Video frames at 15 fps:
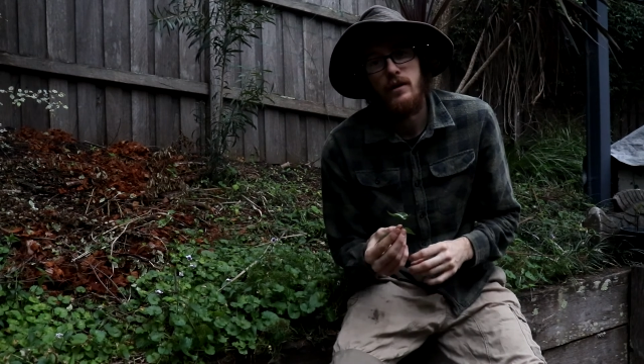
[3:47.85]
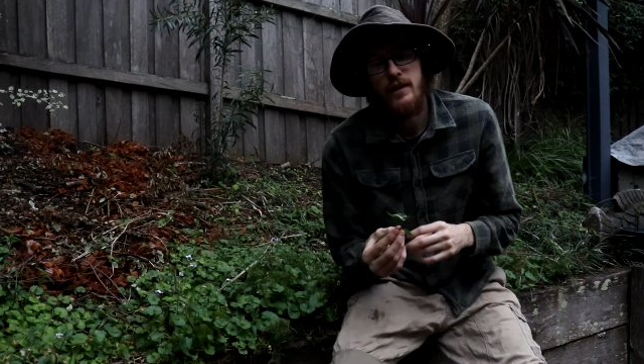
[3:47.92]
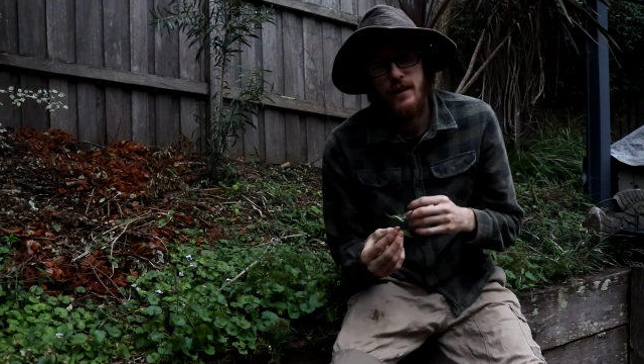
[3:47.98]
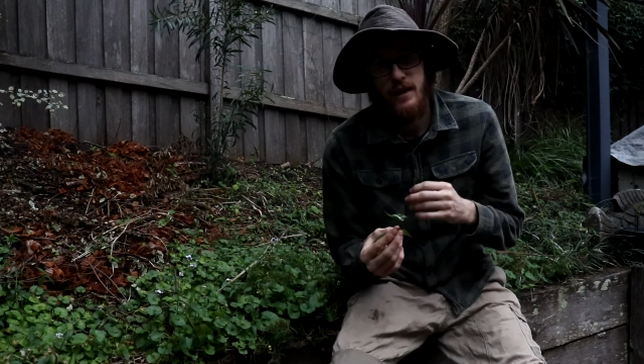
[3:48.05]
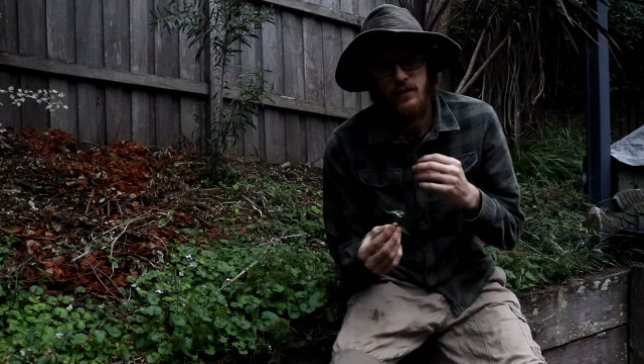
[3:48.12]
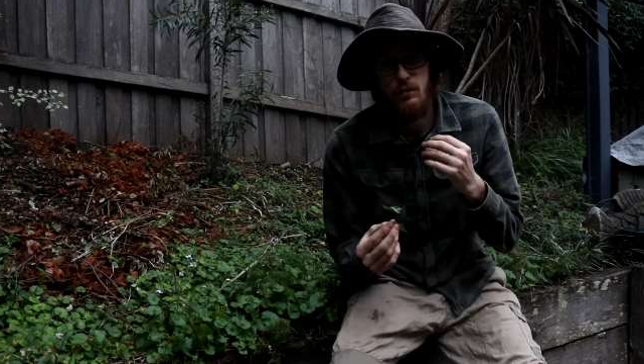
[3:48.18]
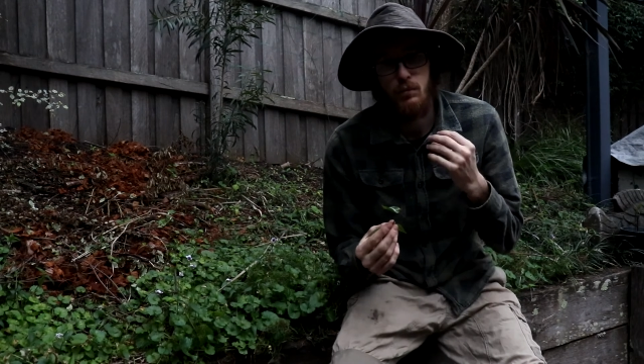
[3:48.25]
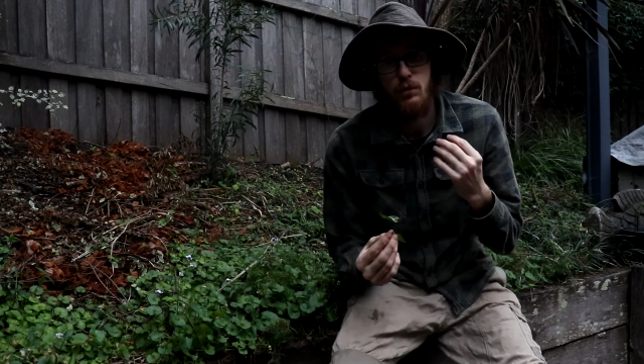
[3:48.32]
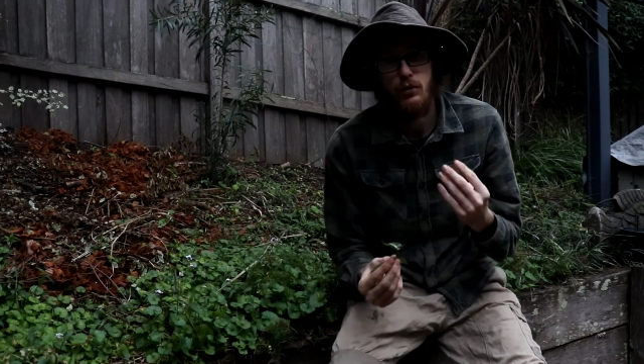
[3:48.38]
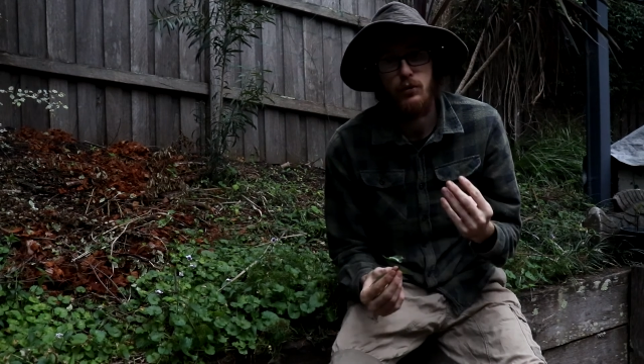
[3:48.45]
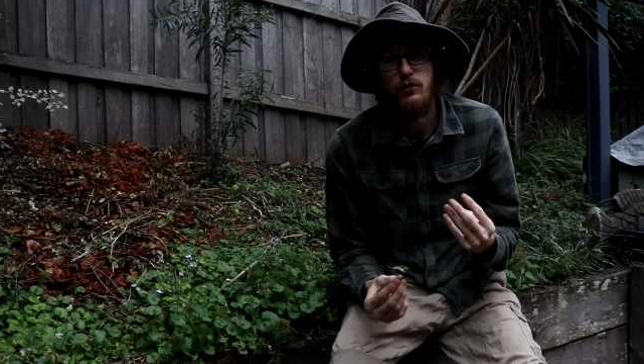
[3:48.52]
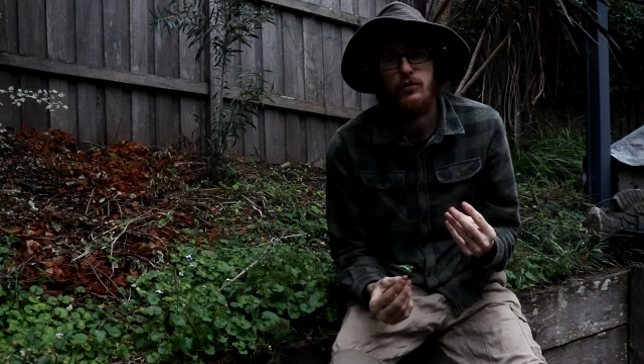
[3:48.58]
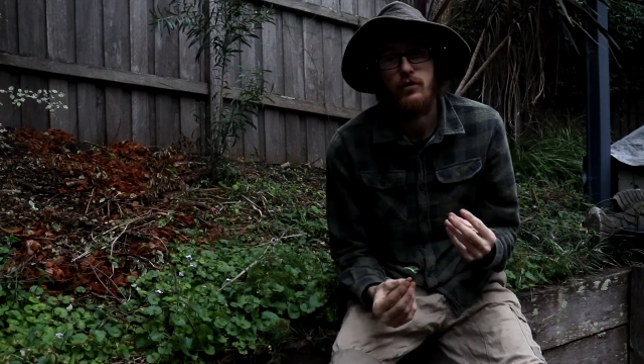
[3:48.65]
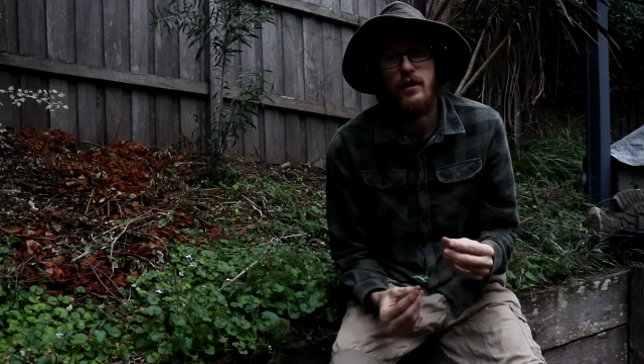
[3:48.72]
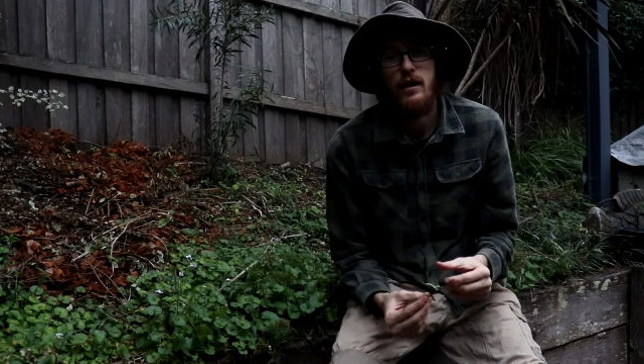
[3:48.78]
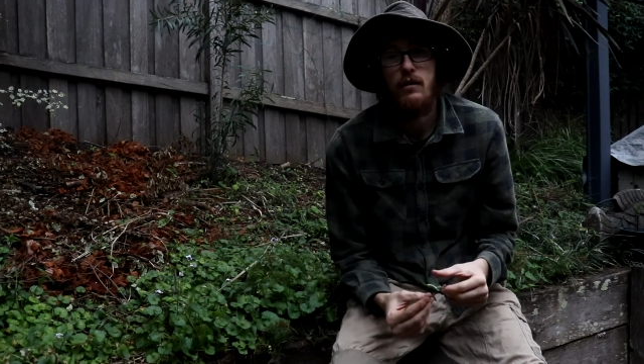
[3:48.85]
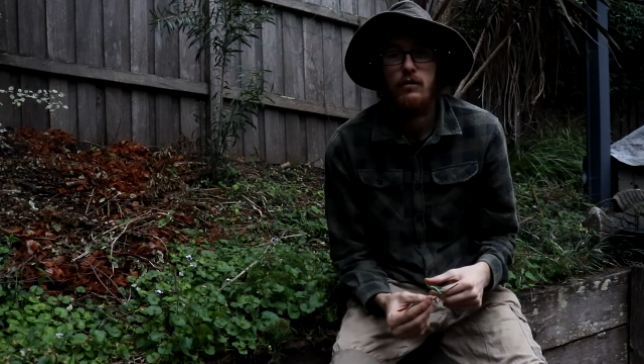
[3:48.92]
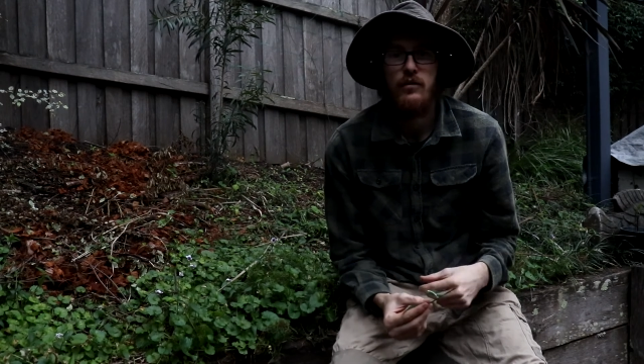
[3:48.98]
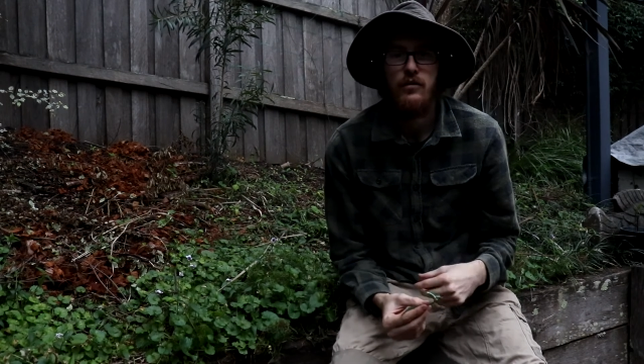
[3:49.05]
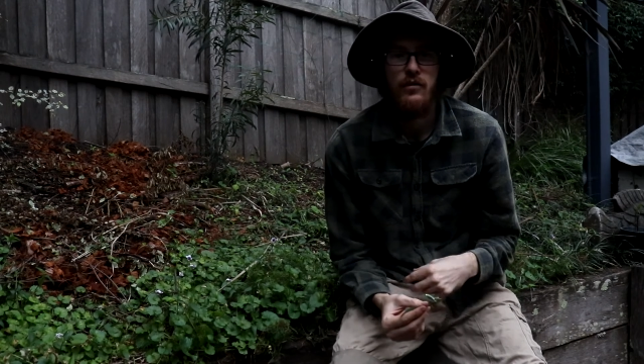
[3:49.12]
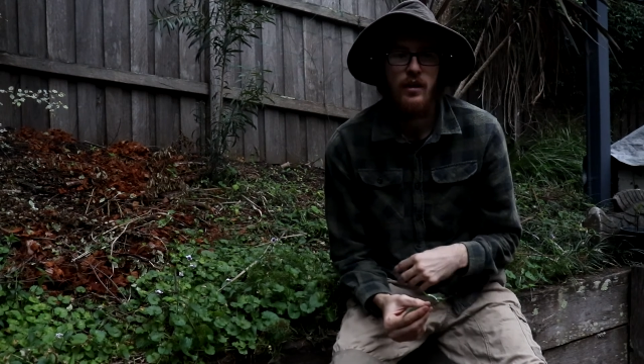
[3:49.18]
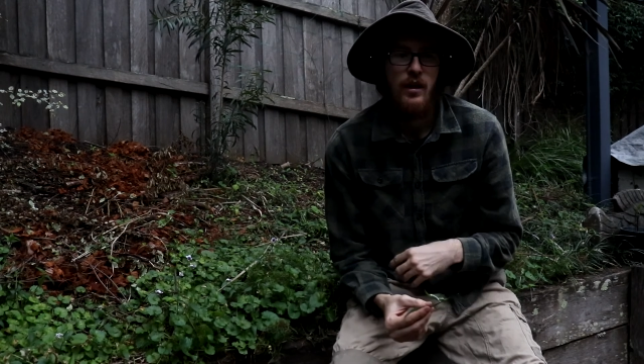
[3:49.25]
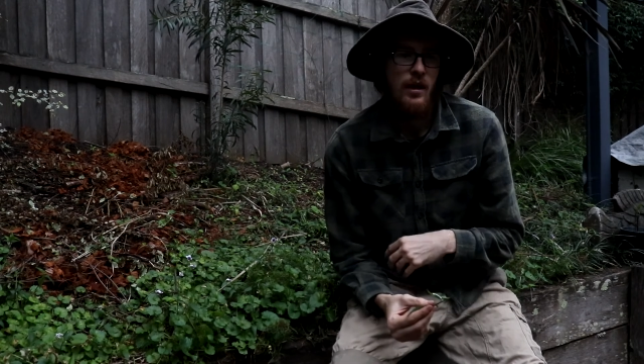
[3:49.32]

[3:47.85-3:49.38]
It has blue flowers,